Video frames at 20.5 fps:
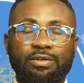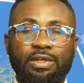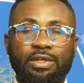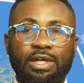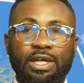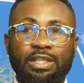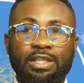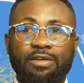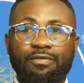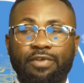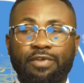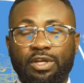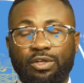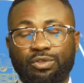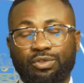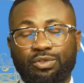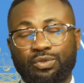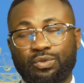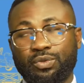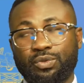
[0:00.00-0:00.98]
other
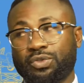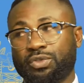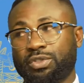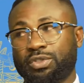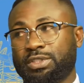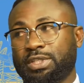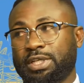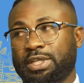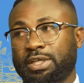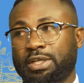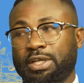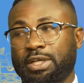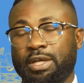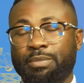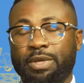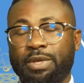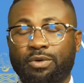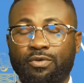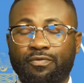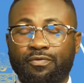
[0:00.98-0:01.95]
financial institutions like
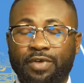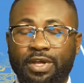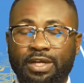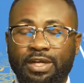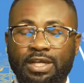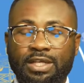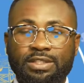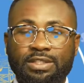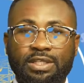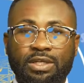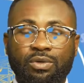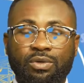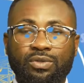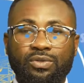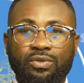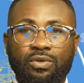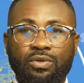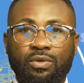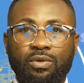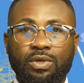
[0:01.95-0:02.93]
microfinance and
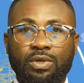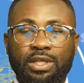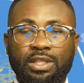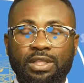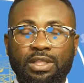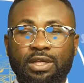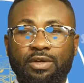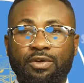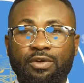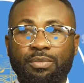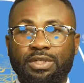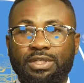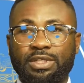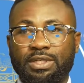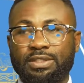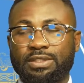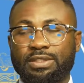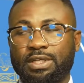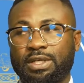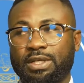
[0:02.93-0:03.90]
also other
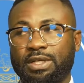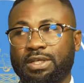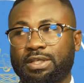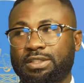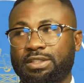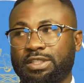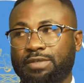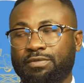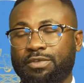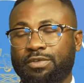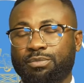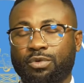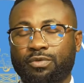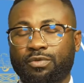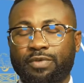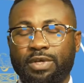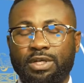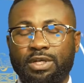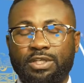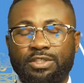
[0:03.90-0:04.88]
remittance service
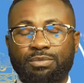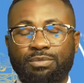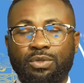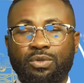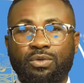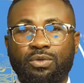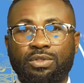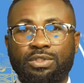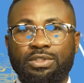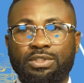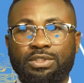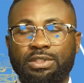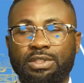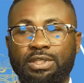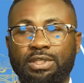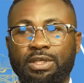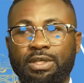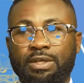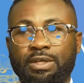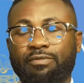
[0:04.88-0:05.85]
providers, because
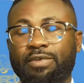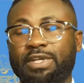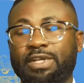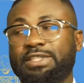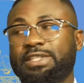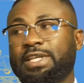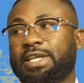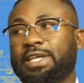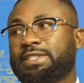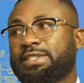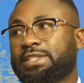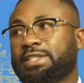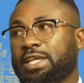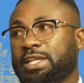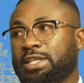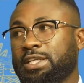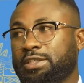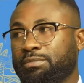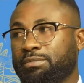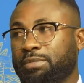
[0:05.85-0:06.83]
basta
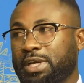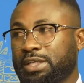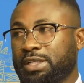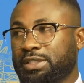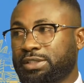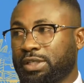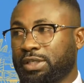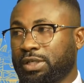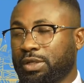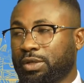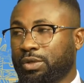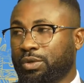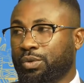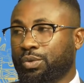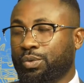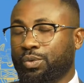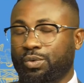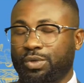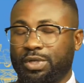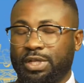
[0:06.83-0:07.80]
extend manje
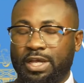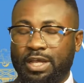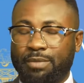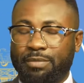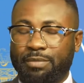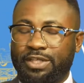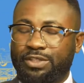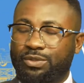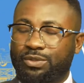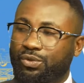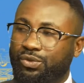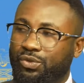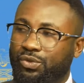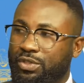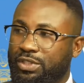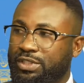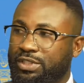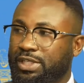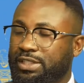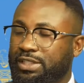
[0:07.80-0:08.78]
kuri aya
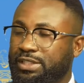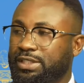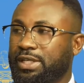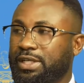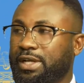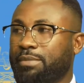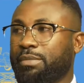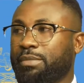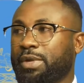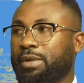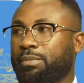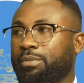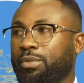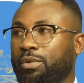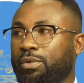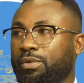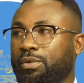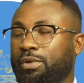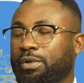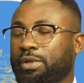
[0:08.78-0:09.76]
institutions yeti
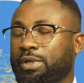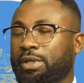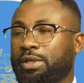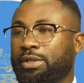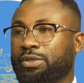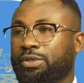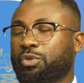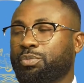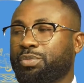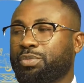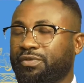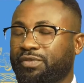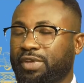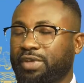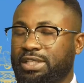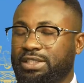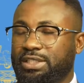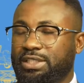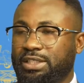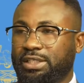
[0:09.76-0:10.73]
kambapo. So
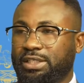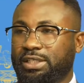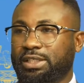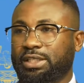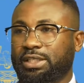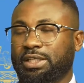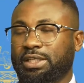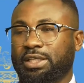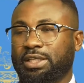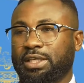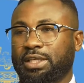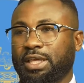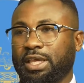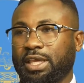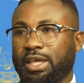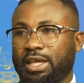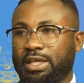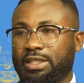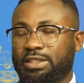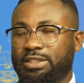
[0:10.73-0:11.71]
previously
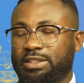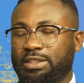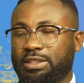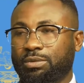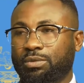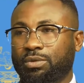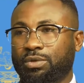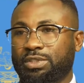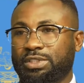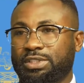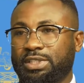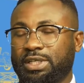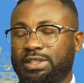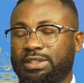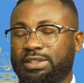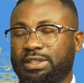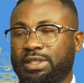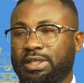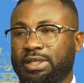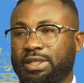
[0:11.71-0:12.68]
AIT was just